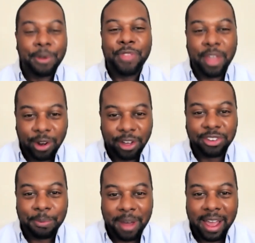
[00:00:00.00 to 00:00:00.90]
but they can
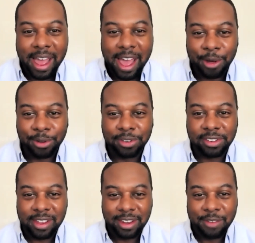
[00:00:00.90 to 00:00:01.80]
also buy a
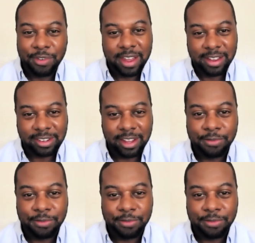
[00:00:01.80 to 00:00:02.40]
house and live a nice life